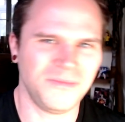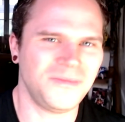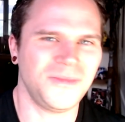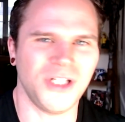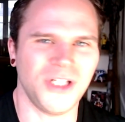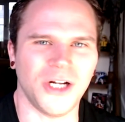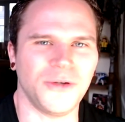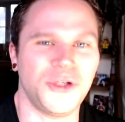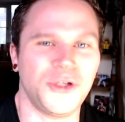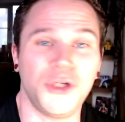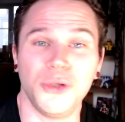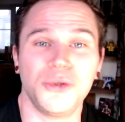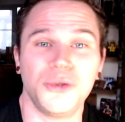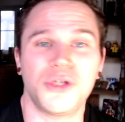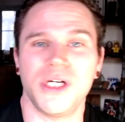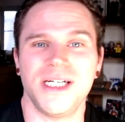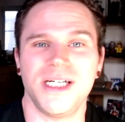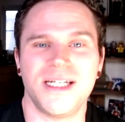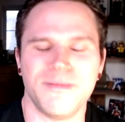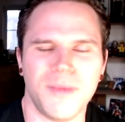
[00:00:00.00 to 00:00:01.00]
you know,
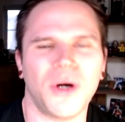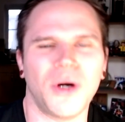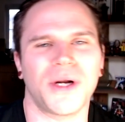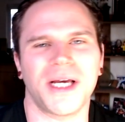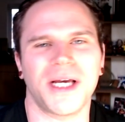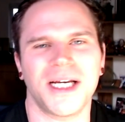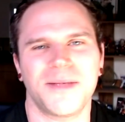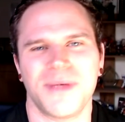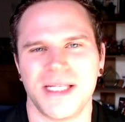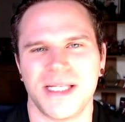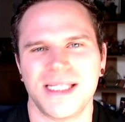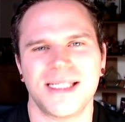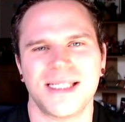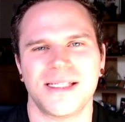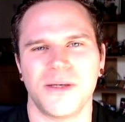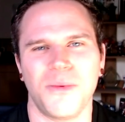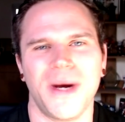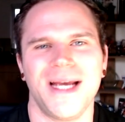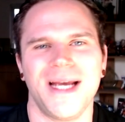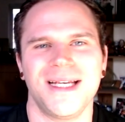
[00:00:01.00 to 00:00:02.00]
hugely demonic, but this is
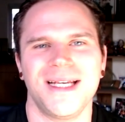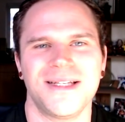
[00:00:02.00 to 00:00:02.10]
a way